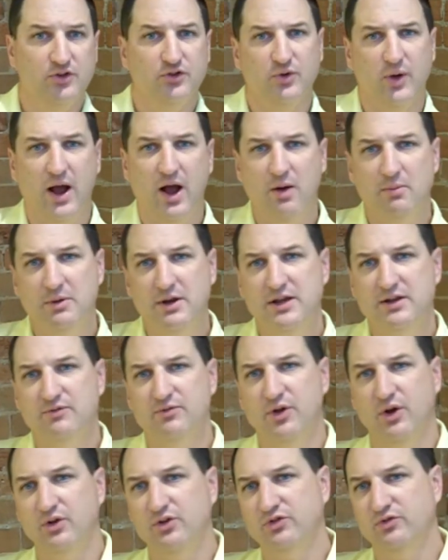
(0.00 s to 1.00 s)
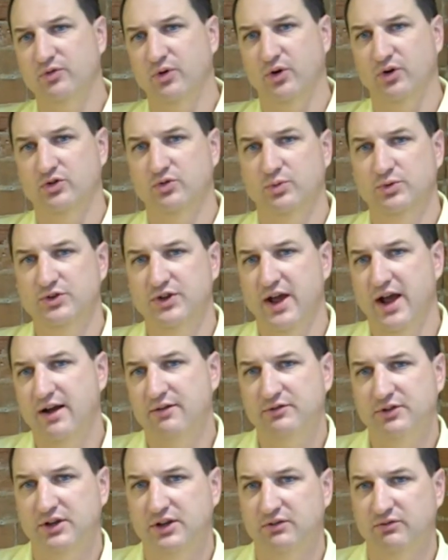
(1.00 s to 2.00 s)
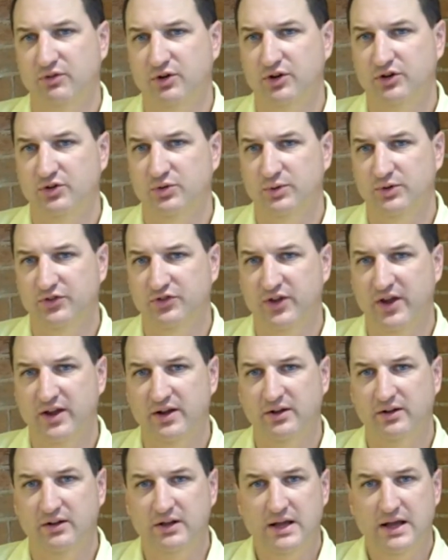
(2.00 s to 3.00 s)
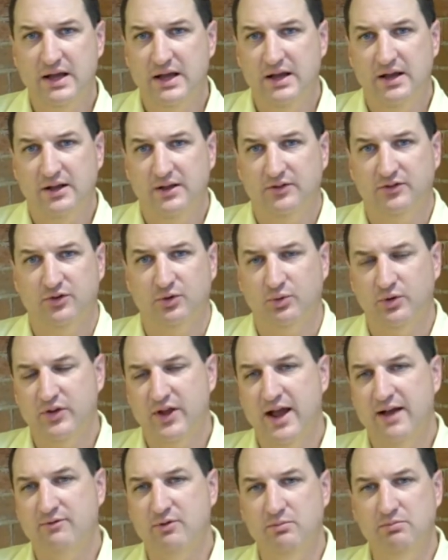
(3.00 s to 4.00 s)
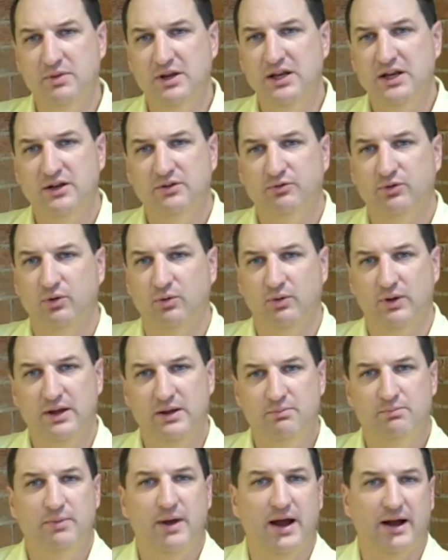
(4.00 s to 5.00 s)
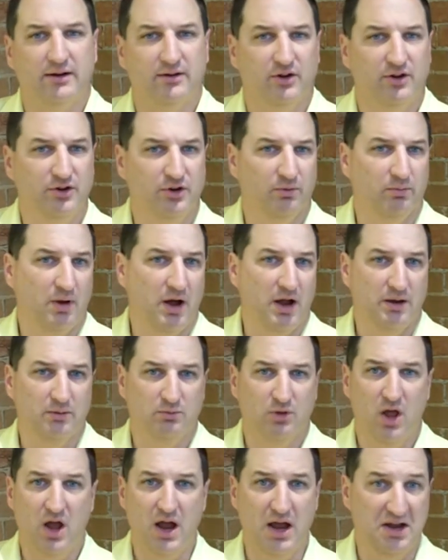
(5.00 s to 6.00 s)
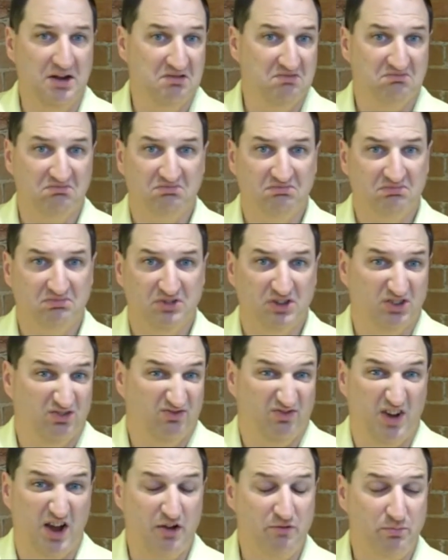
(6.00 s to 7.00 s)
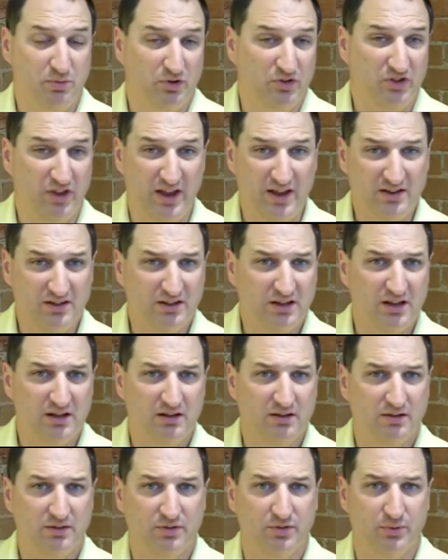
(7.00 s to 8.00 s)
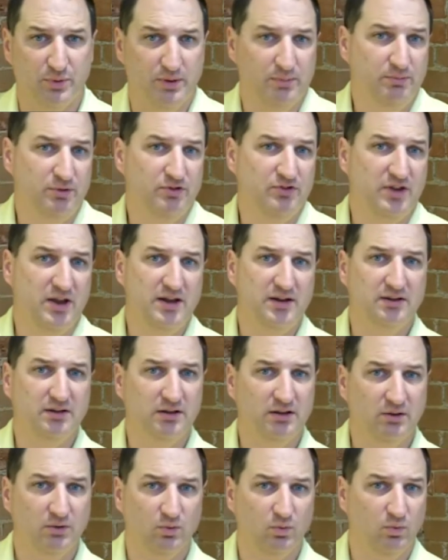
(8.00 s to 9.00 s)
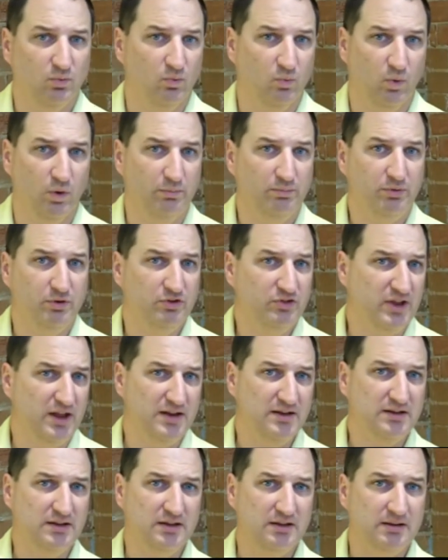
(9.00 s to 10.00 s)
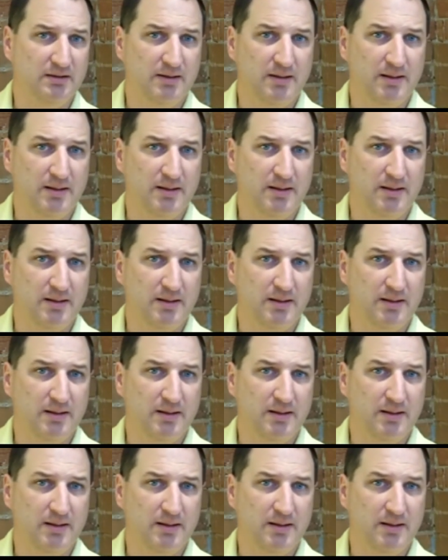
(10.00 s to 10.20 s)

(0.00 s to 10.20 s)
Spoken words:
So how many of those folks would you have to convert to a sale to really have a meaningful impact on your bottom line? Just 5%? 3%? 1%?